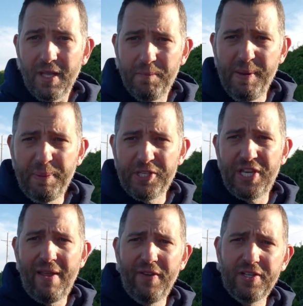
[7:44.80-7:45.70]
people's
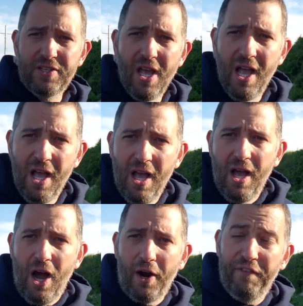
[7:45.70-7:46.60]
savings
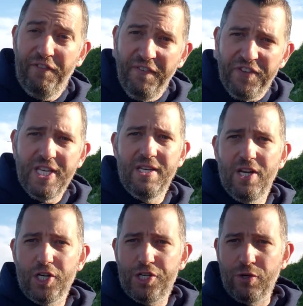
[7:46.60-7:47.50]
are 15
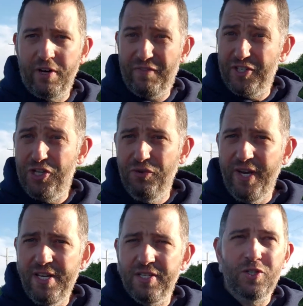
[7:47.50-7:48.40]
years short for two
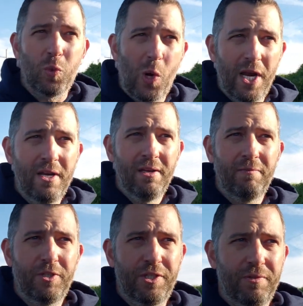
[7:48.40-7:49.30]
reasons. One,
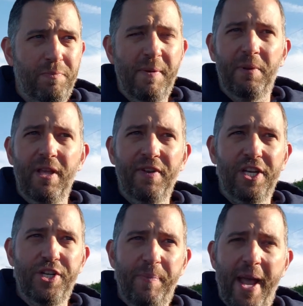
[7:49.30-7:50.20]
people living
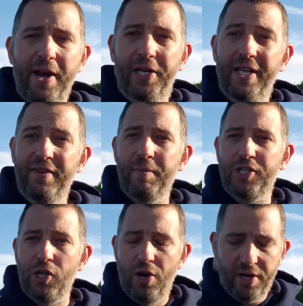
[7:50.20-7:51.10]
in Japan are living
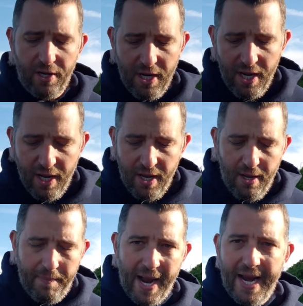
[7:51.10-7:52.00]
much longer
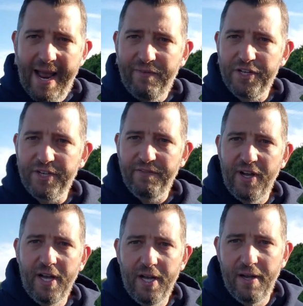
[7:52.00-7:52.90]
by an average of
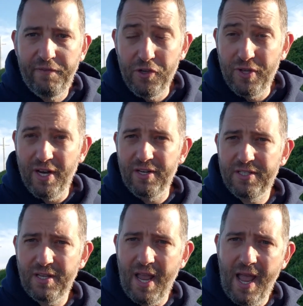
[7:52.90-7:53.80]
a few
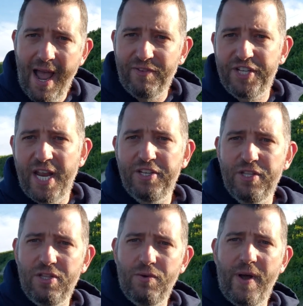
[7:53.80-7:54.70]
years. Average age
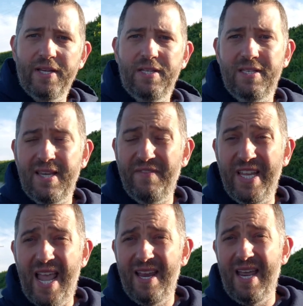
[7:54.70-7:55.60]
in the U.S. is
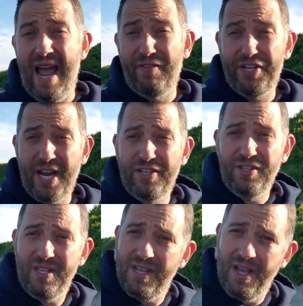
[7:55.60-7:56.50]
78. Average age
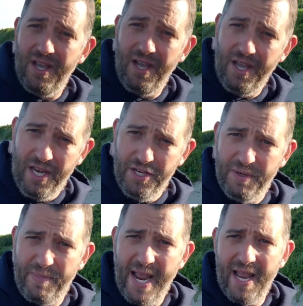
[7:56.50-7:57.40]
in
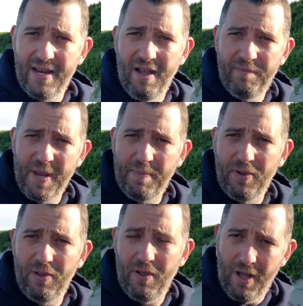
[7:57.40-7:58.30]
Japan of
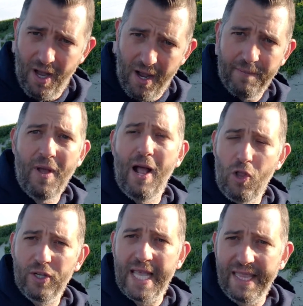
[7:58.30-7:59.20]
people, how
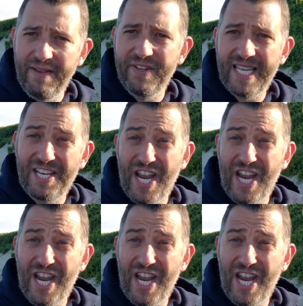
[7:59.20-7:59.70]
long they live, is age